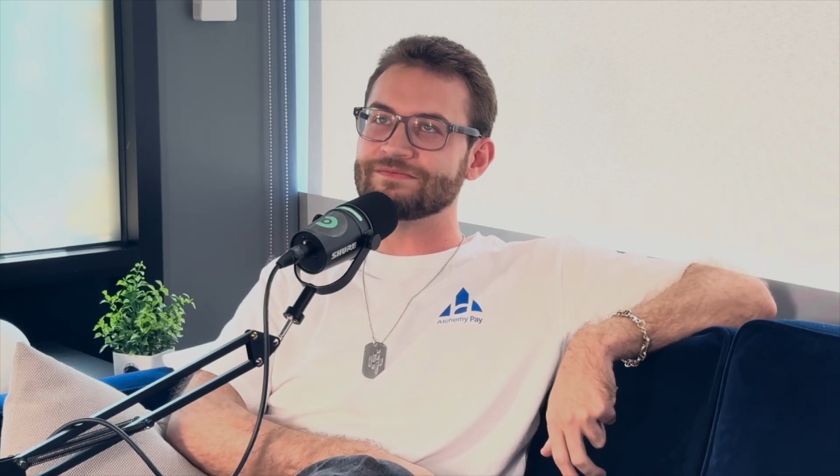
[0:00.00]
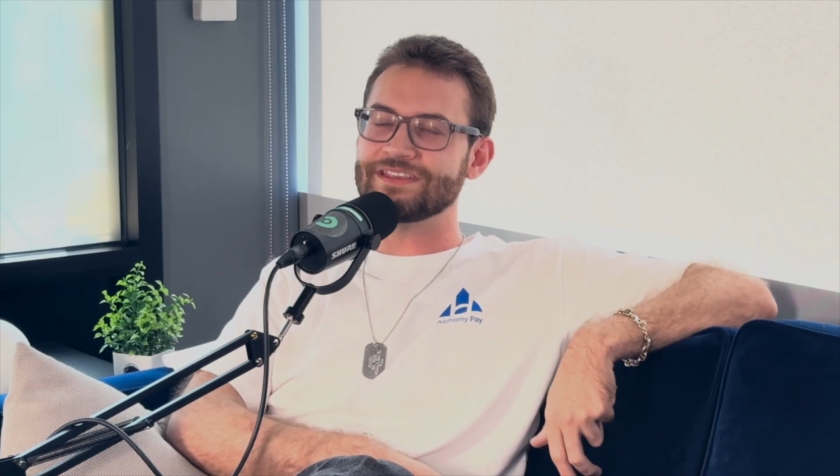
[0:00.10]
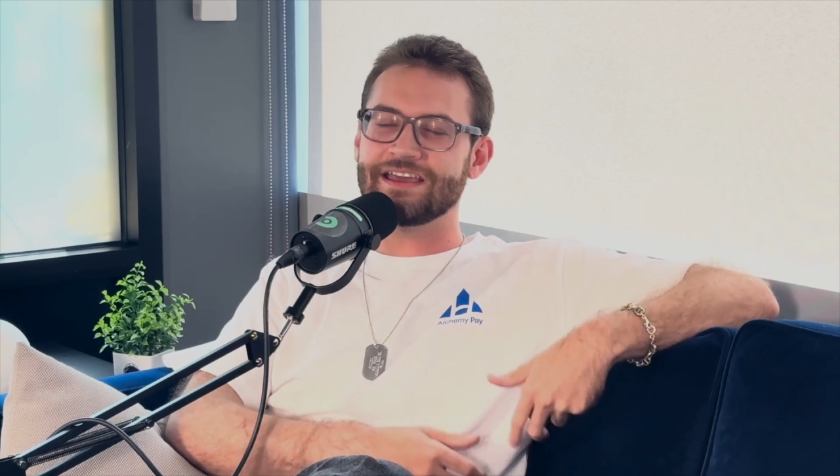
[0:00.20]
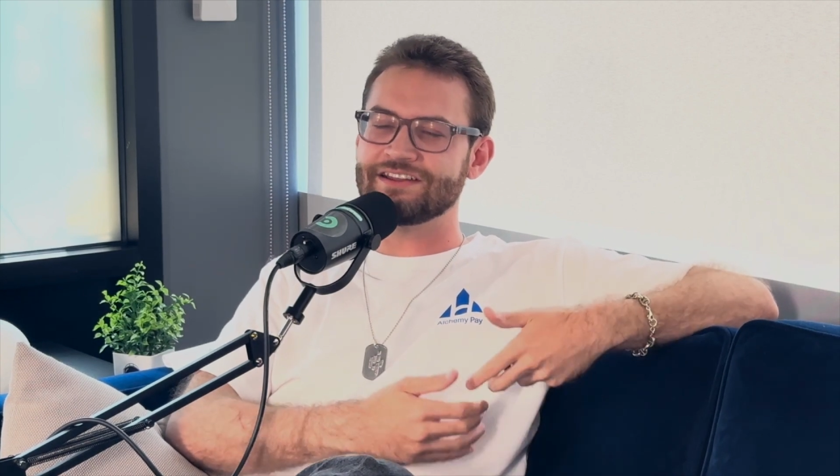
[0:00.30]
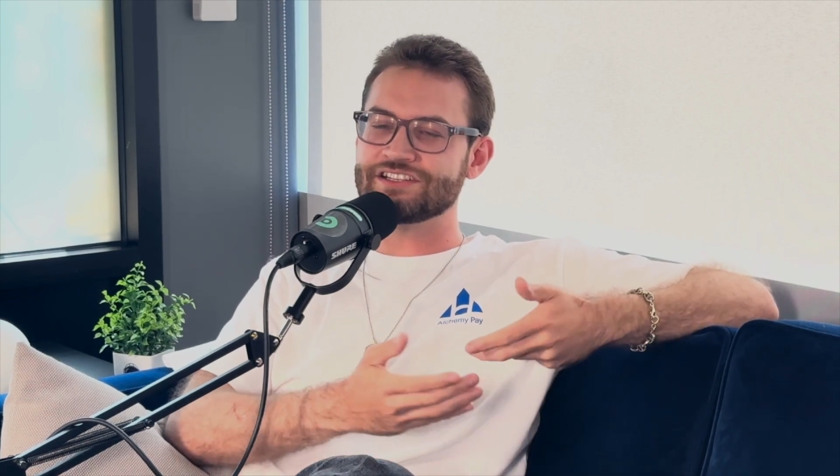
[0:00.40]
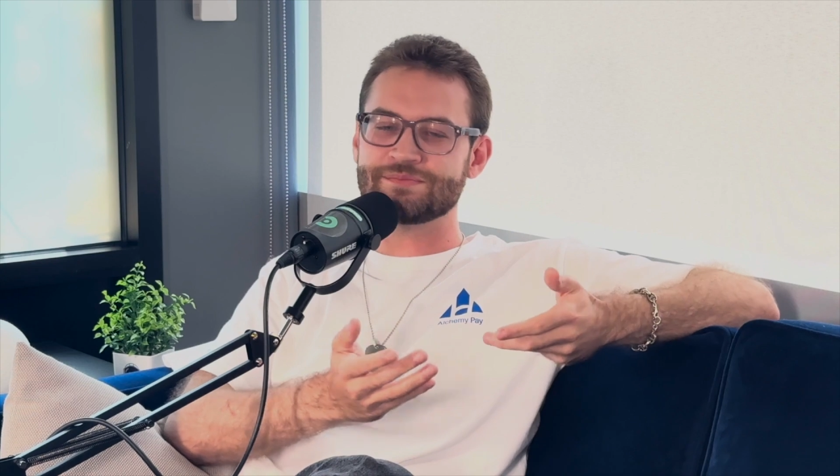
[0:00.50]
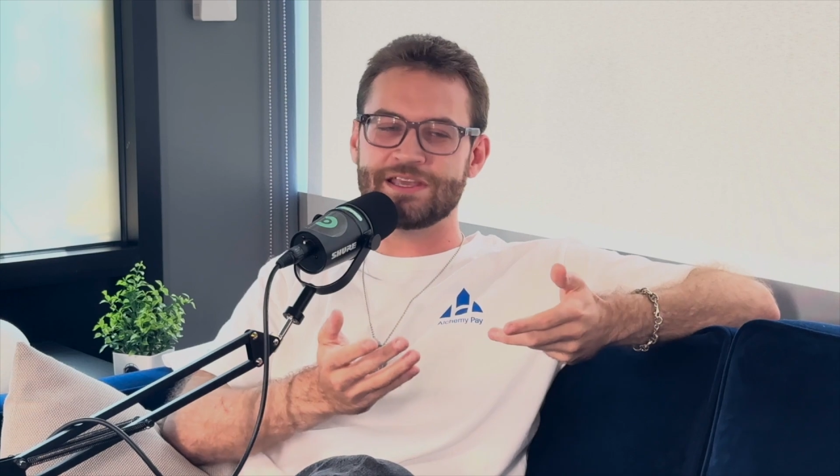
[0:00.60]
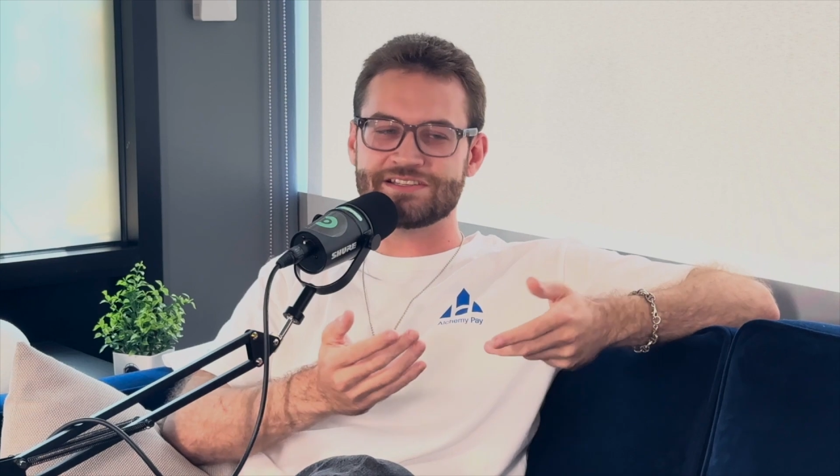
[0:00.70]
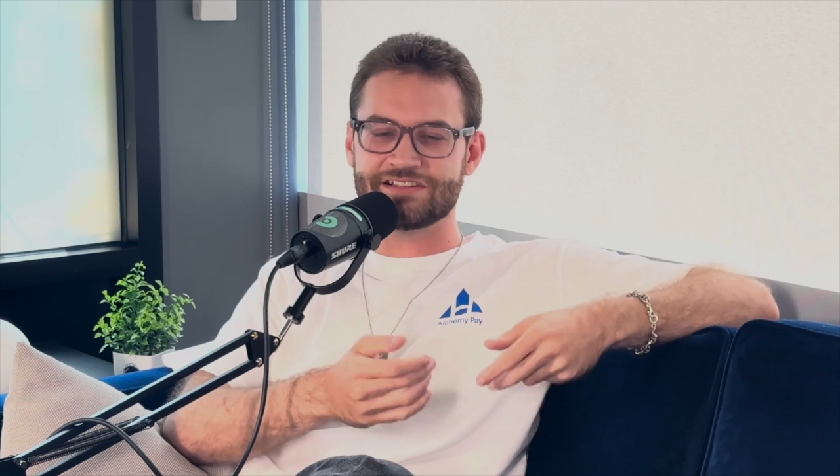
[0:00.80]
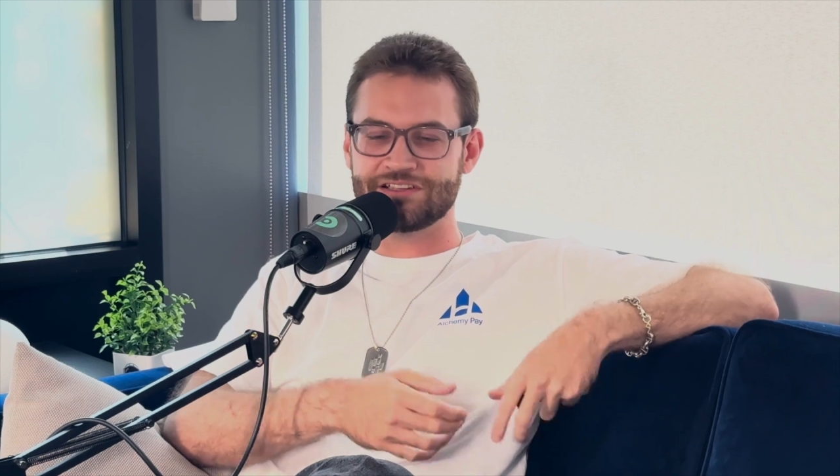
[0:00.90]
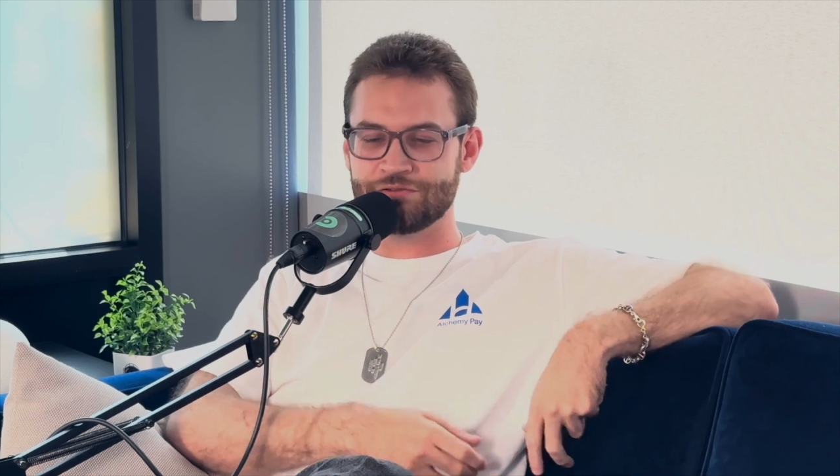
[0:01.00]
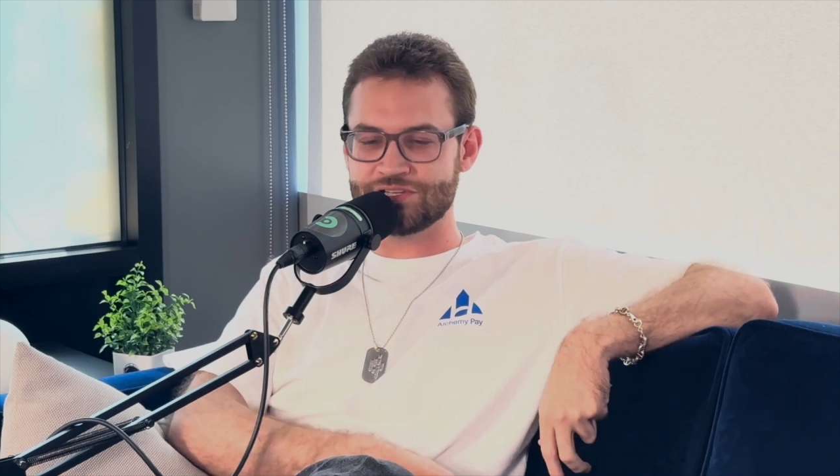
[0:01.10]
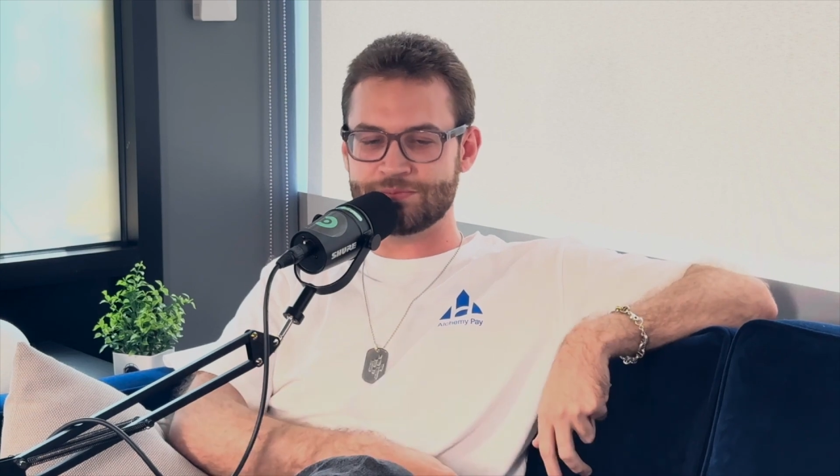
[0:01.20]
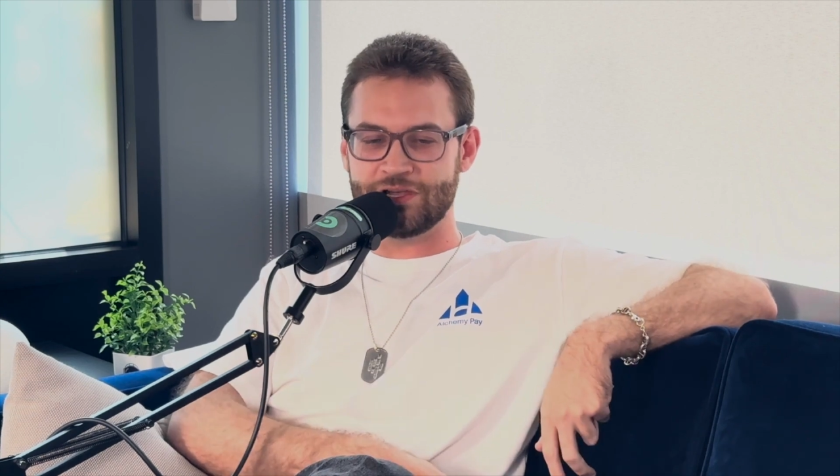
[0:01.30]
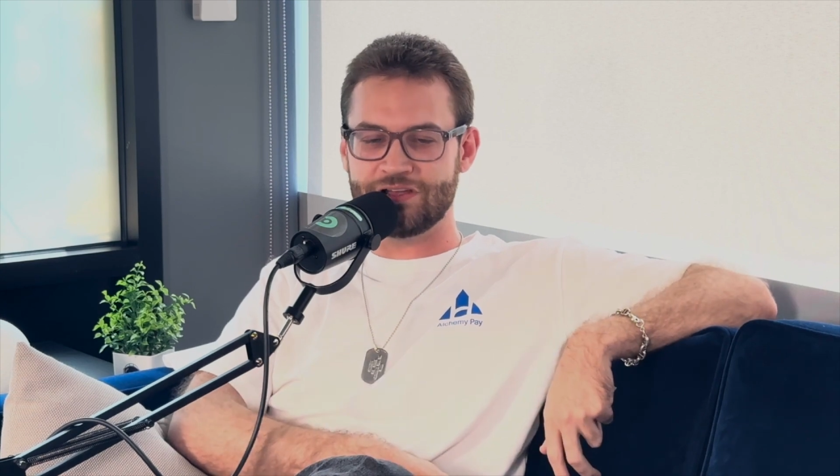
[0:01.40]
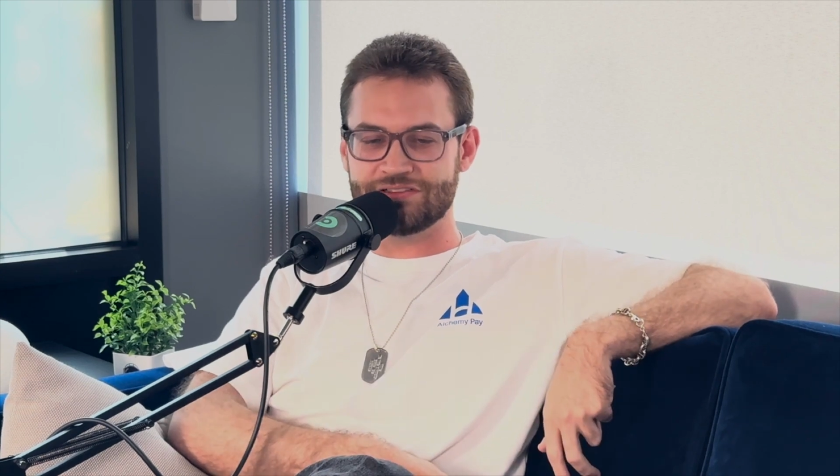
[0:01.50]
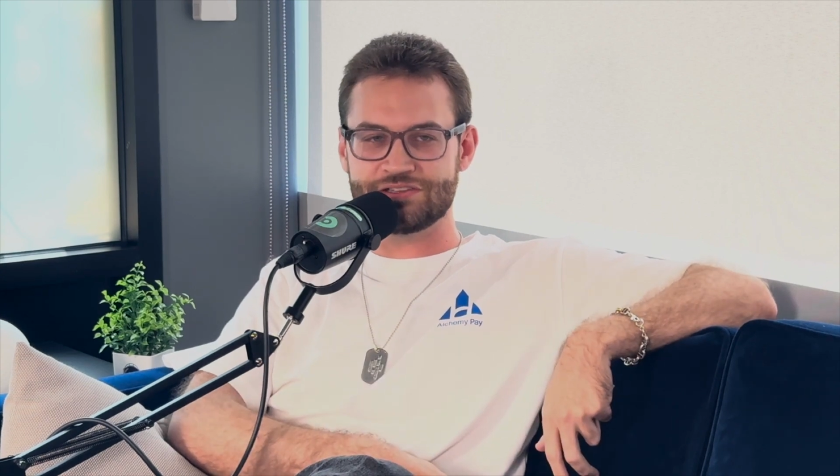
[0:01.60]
just basically respond